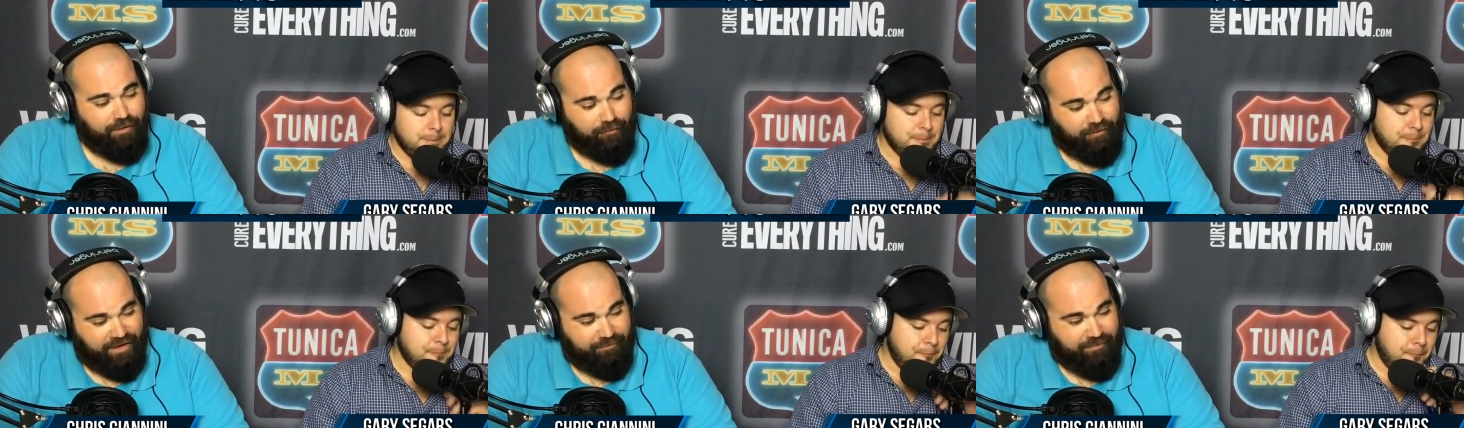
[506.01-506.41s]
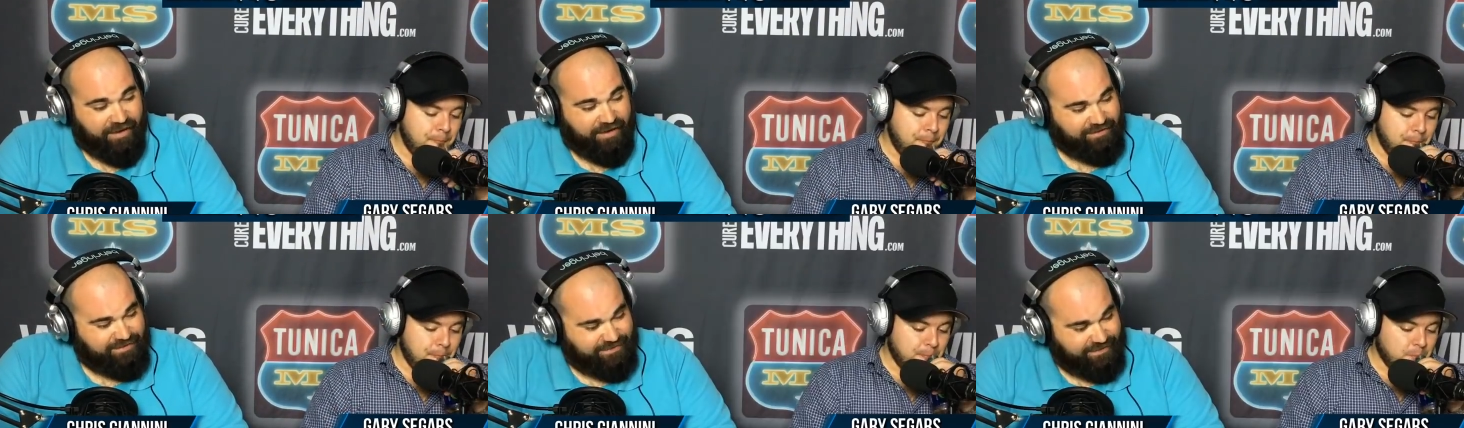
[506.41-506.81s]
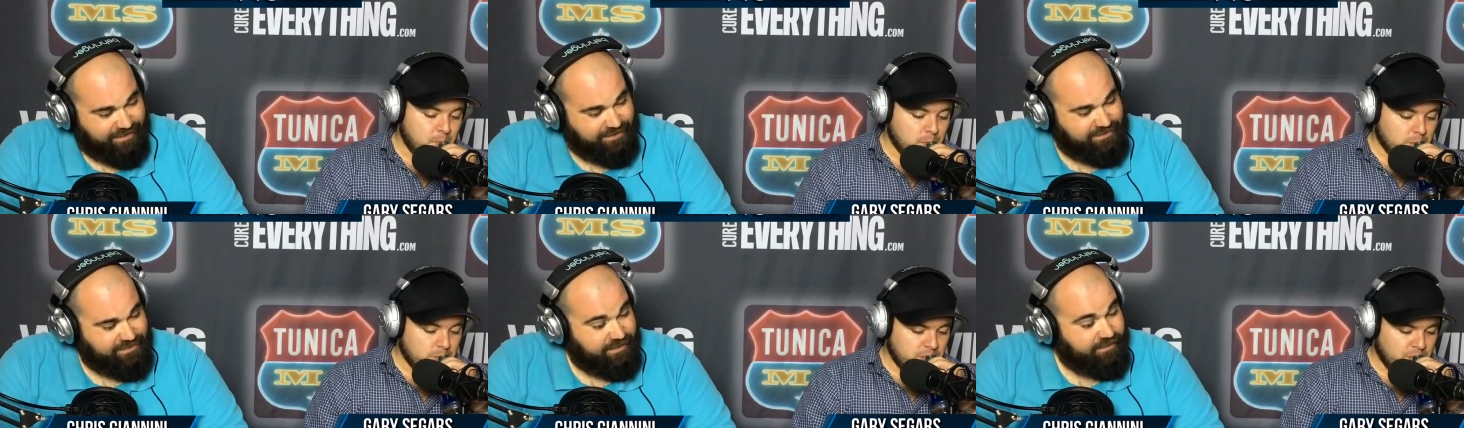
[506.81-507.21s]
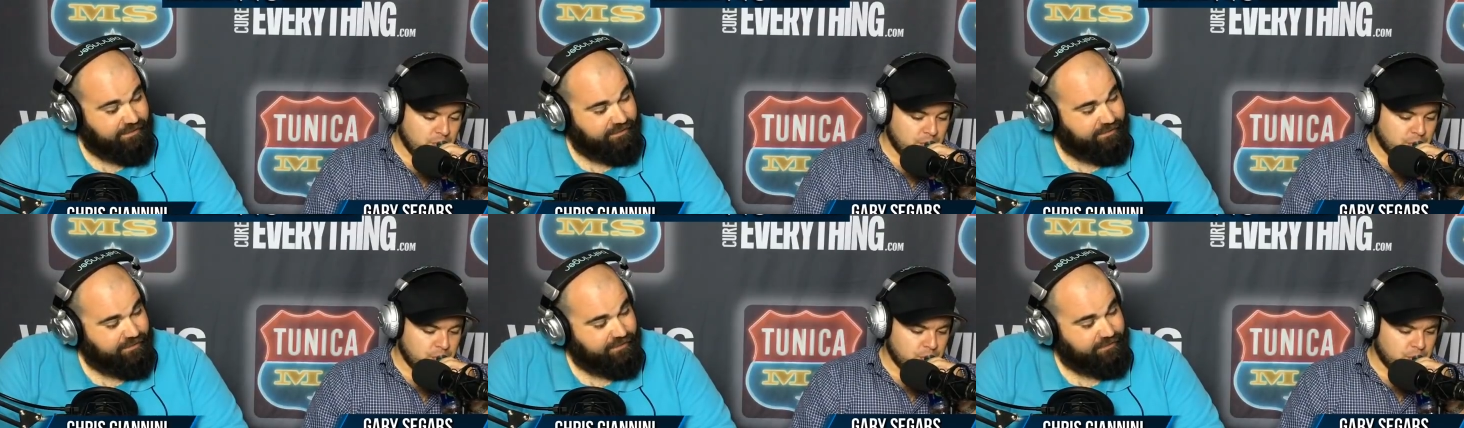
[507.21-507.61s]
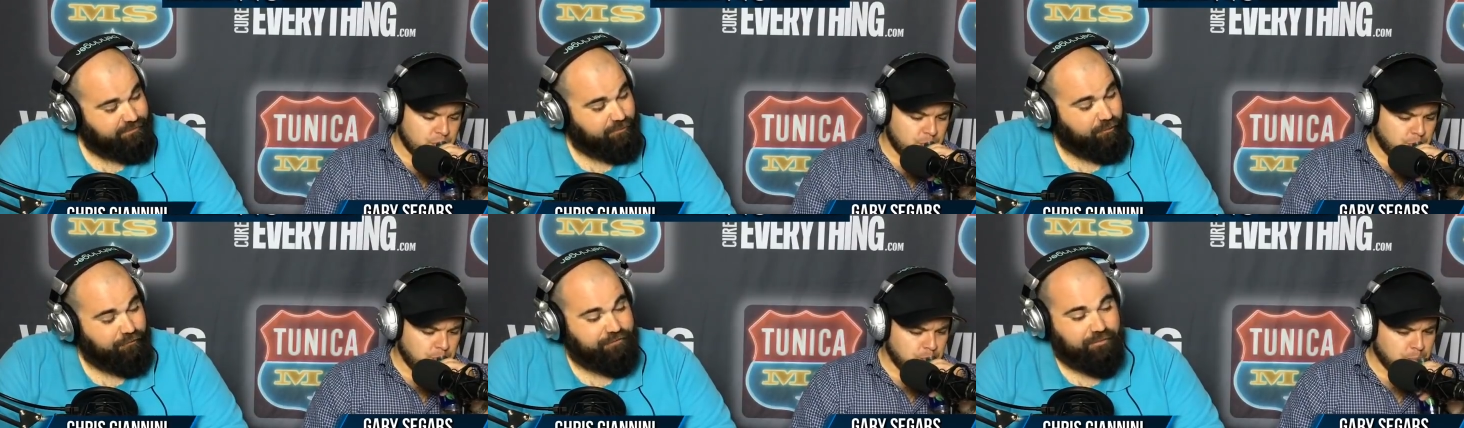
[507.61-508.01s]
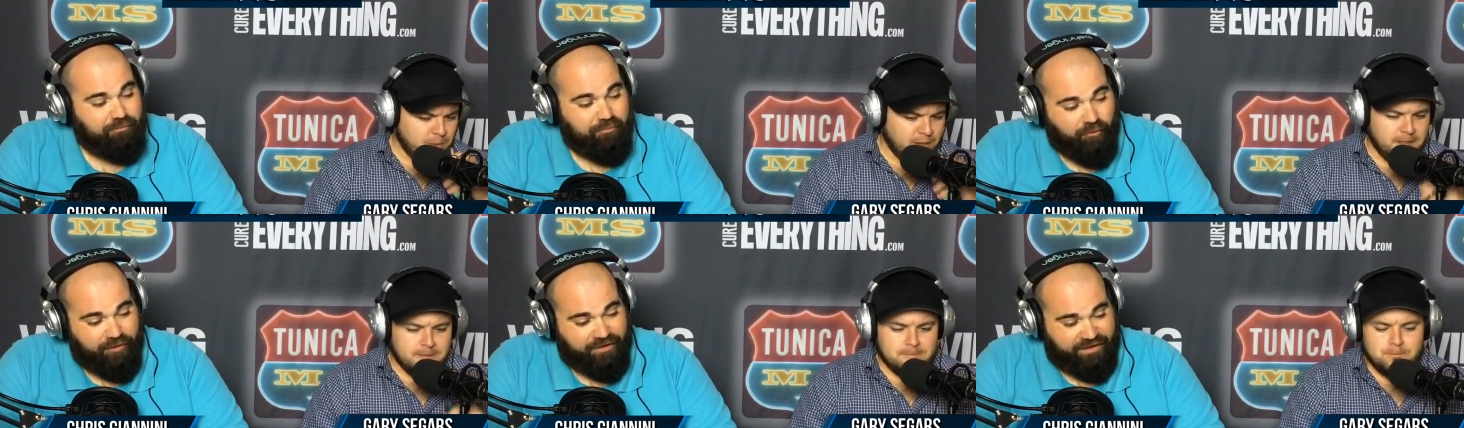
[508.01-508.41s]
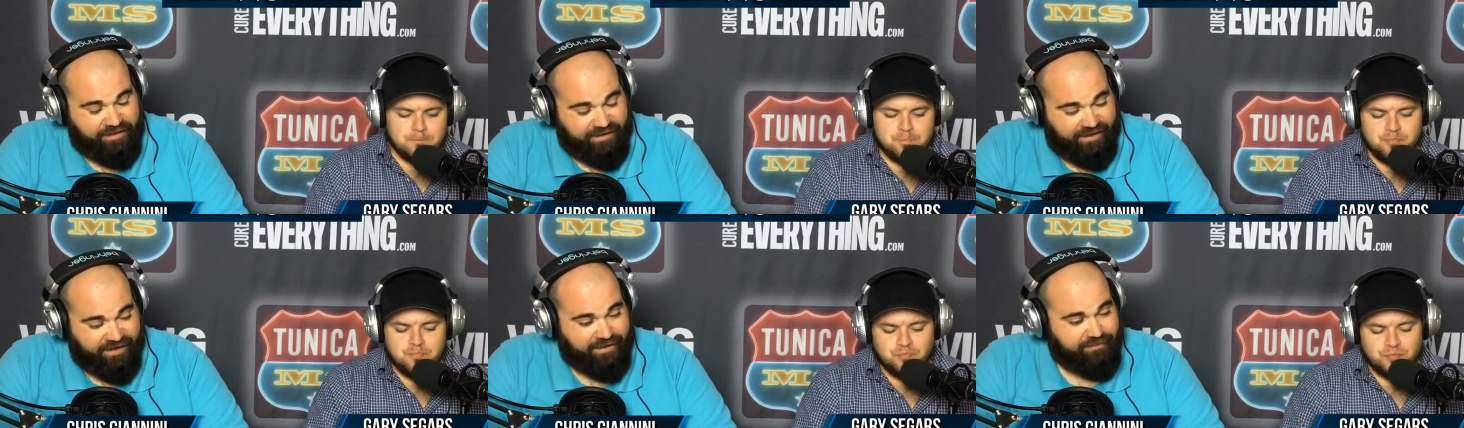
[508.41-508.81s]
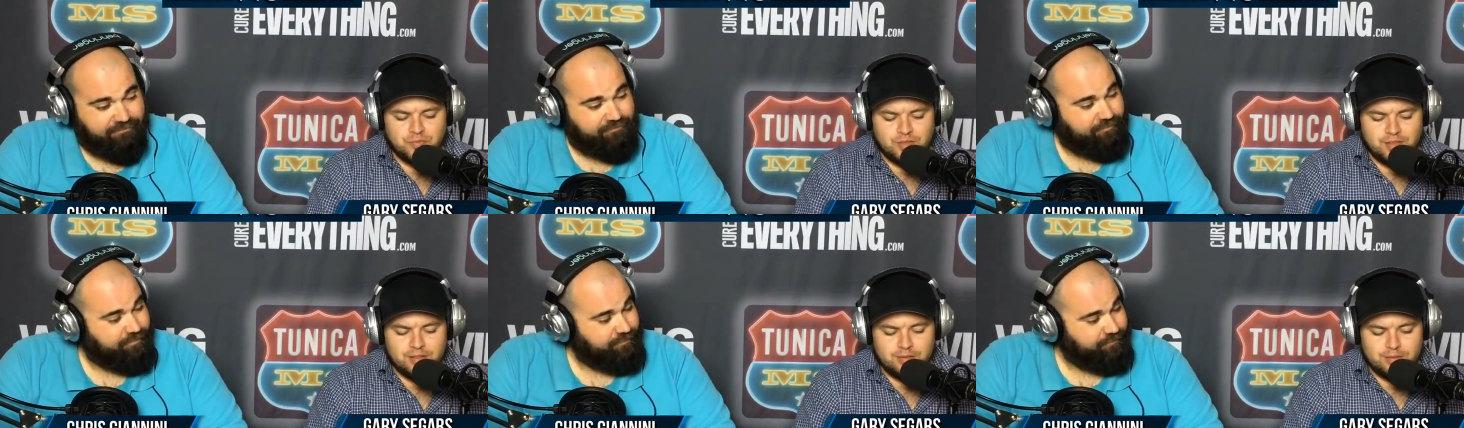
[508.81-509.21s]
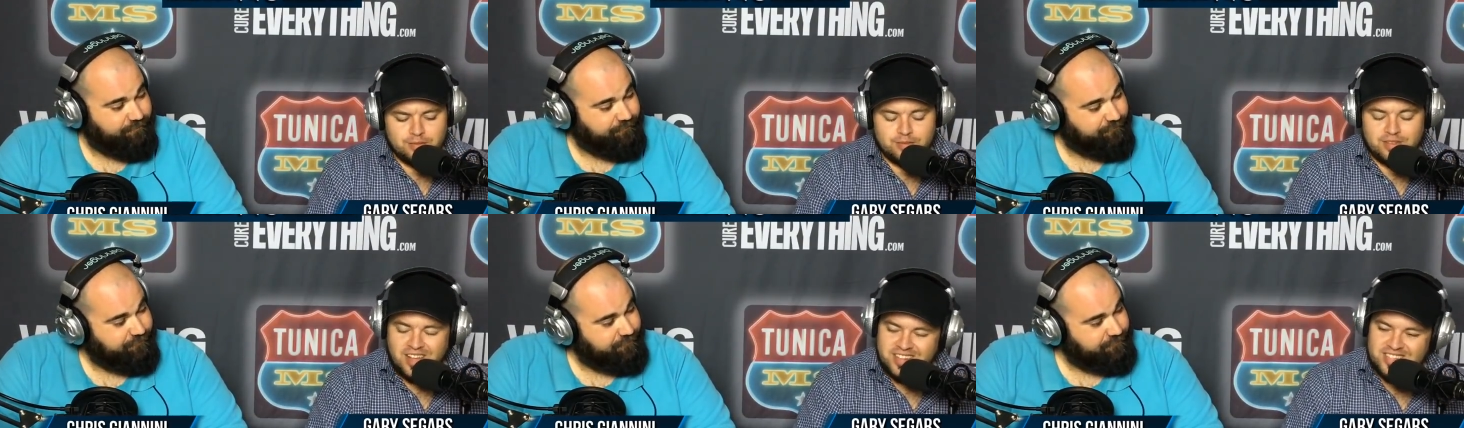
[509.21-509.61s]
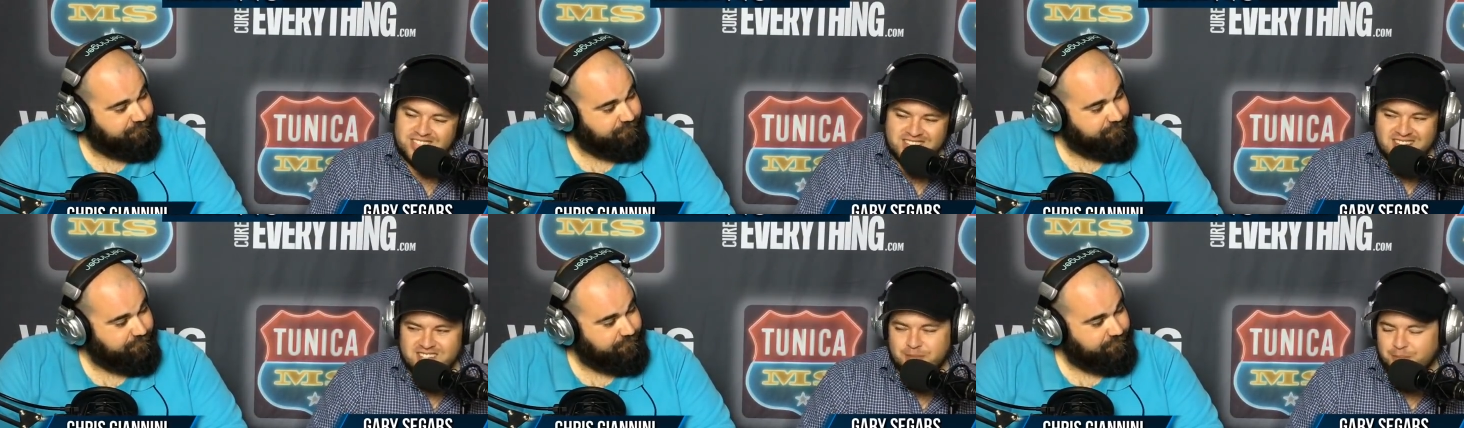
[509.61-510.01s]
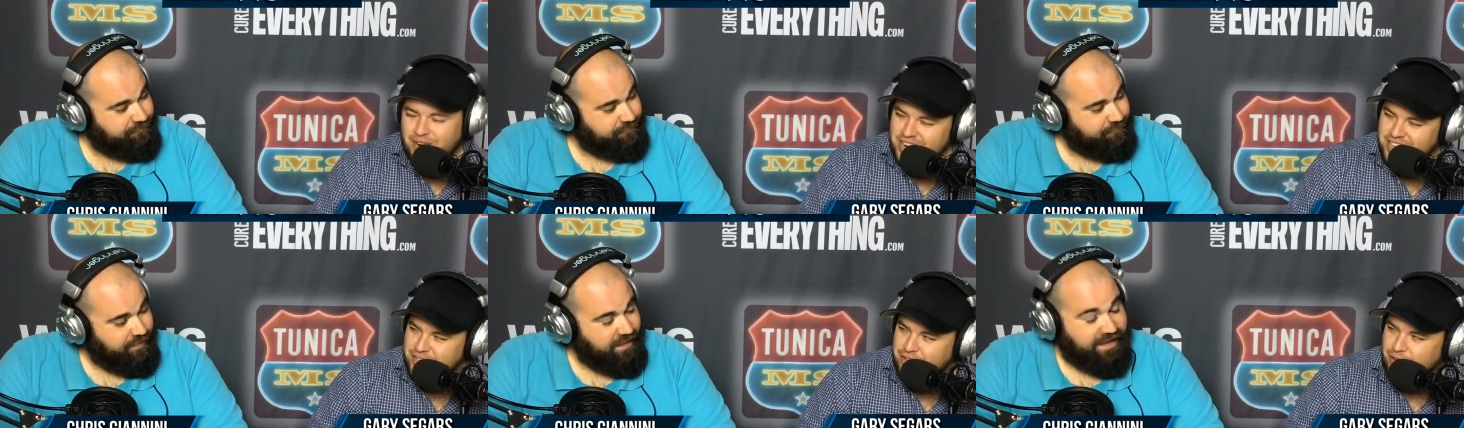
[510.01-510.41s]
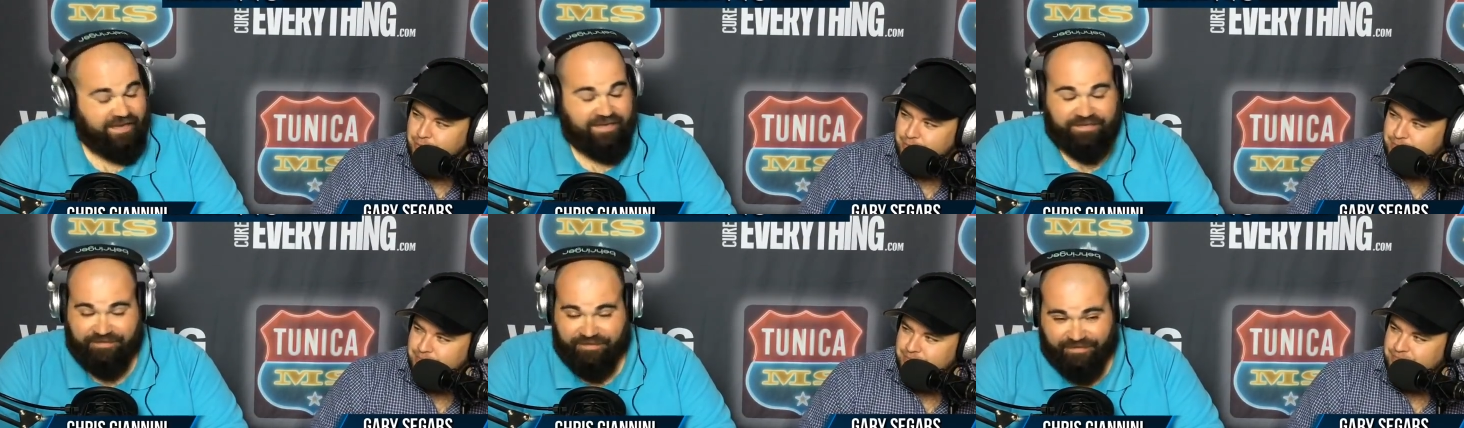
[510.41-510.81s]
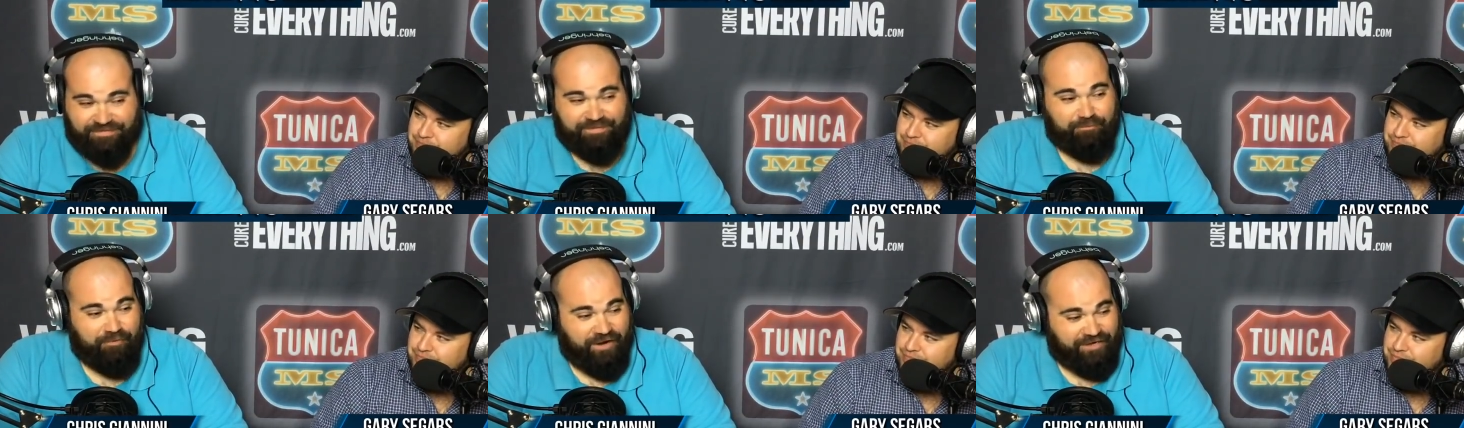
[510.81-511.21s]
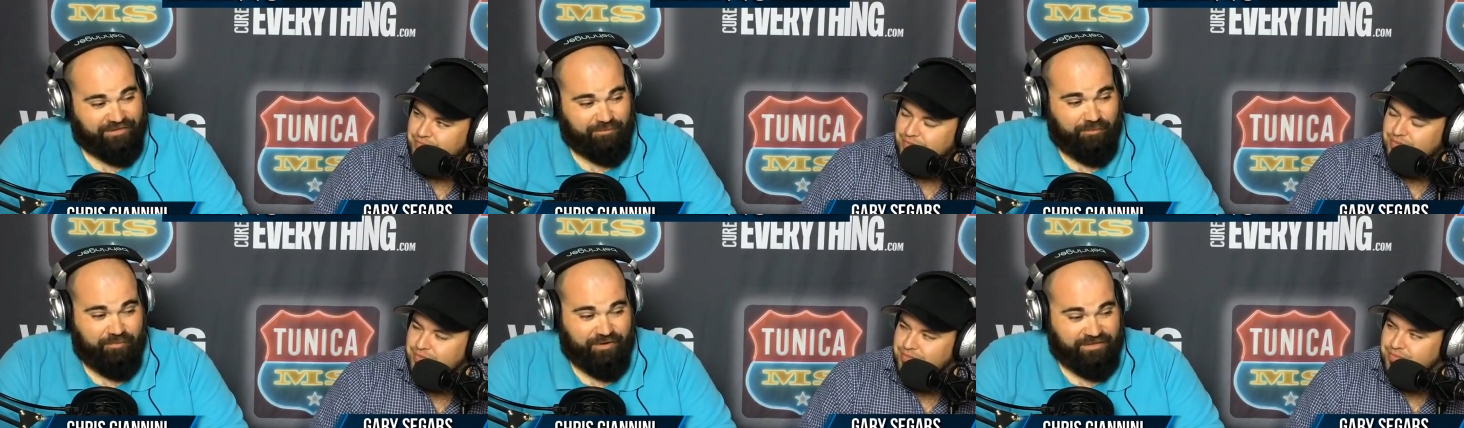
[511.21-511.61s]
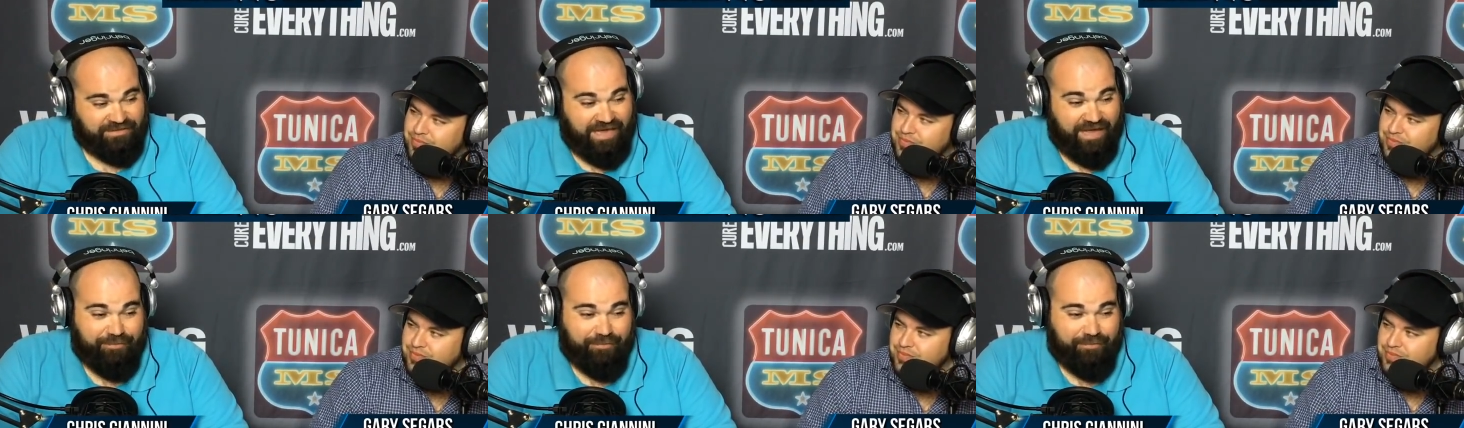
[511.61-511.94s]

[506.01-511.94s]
Speaker 1: Notre Dame minus six. It's moved a point in a day. Does that surprise you though? It does surprise me because I